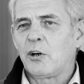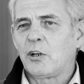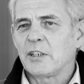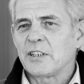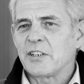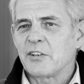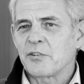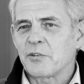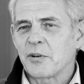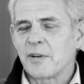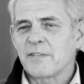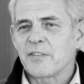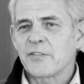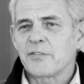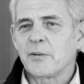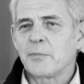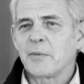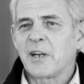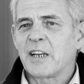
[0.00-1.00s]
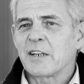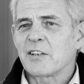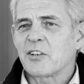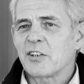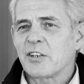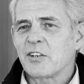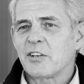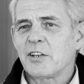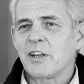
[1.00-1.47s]
haulage drifts from an
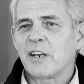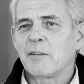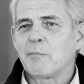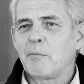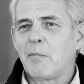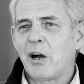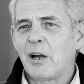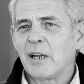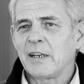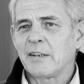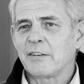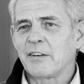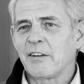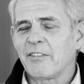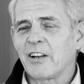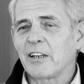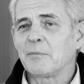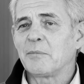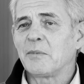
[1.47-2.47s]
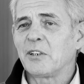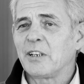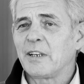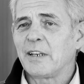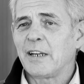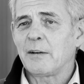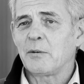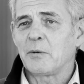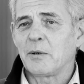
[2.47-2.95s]
existing mine
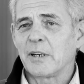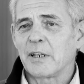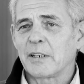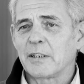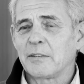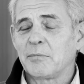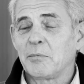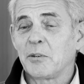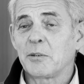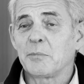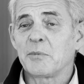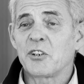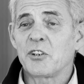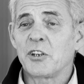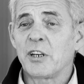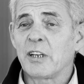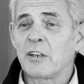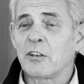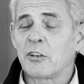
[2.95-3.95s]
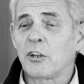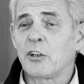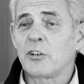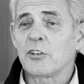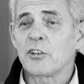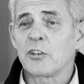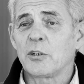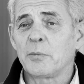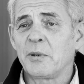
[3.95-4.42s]
development network, but the machine could
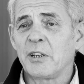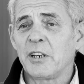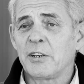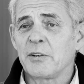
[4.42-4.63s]
also be